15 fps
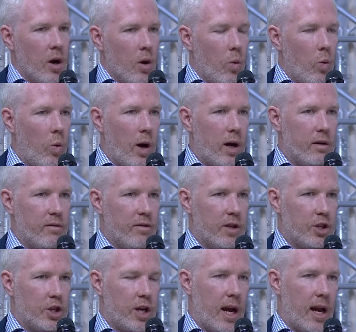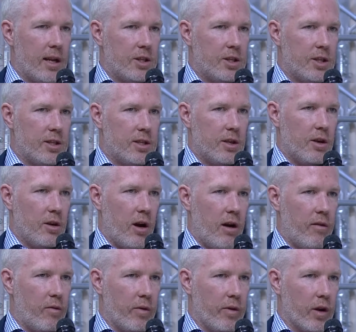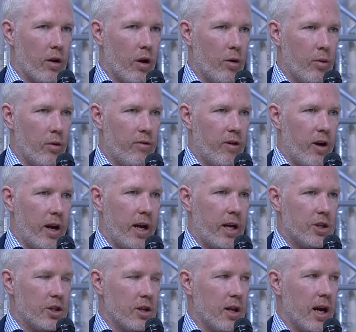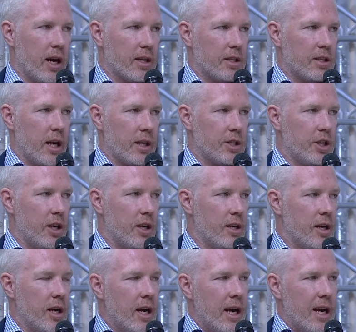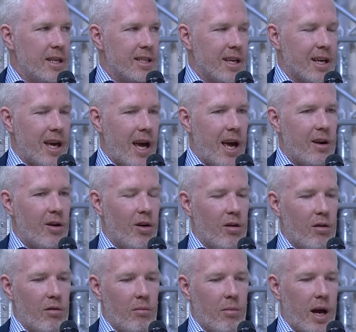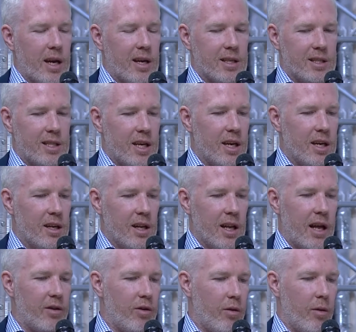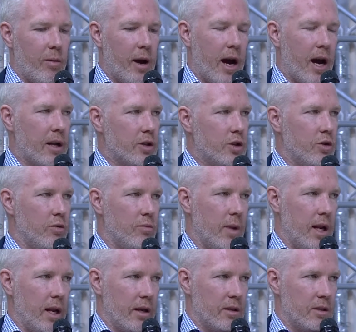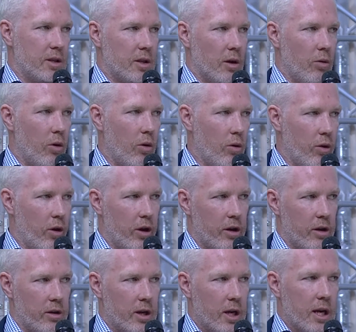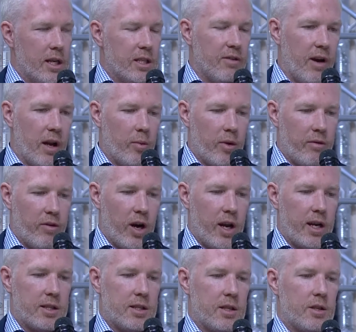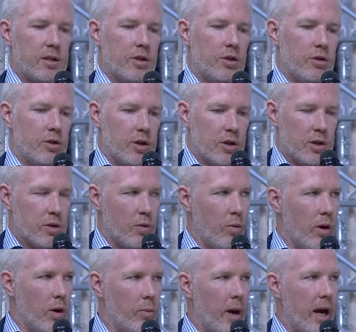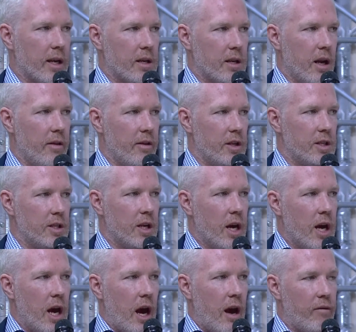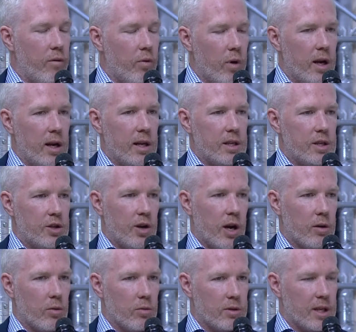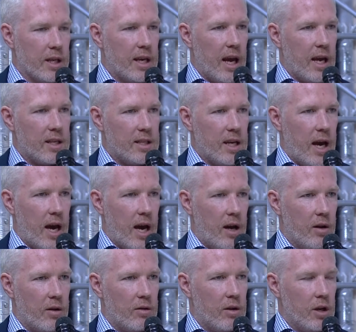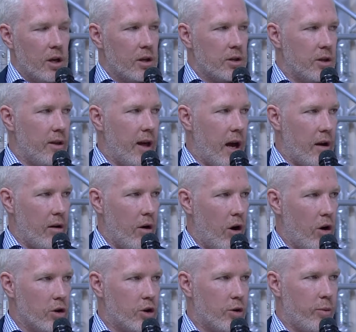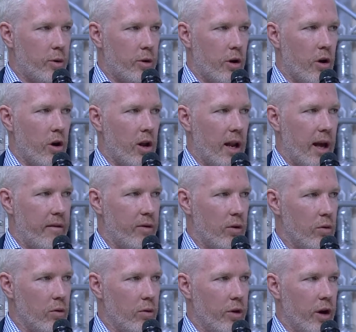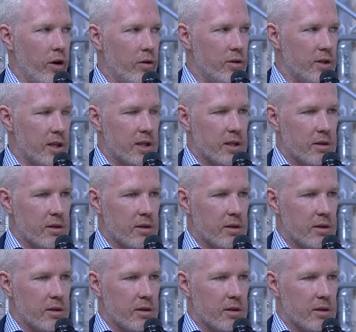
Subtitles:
One of the challenges that you have with the global financial architecture is it cannot make a deal under about 2 million. So all the development finance institutions, the World Bank and others, have really struggled to get down to that entrepreneur level, those